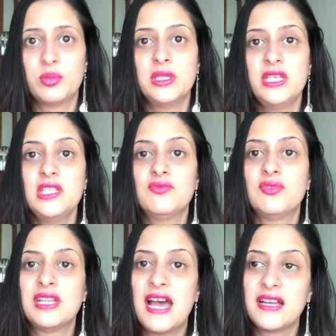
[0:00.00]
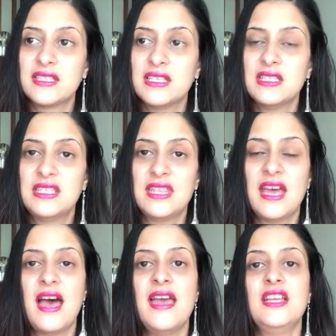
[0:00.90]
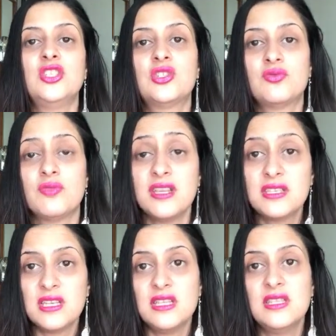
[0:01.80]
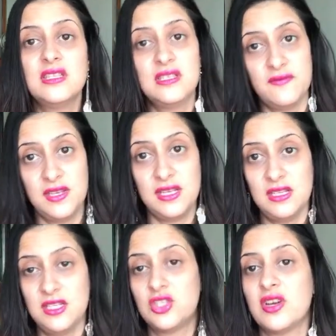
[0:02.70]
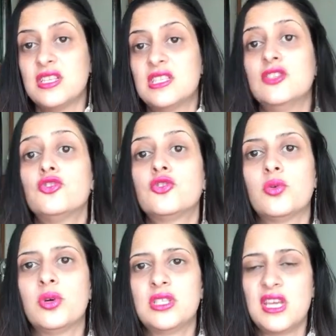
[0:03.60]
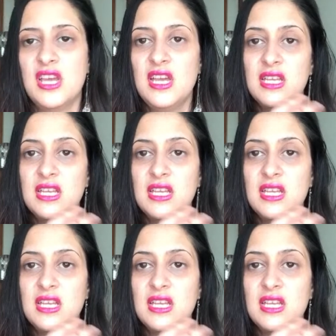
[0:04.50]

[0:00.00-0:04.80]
Please relax into that and trust in the divinity, trust in source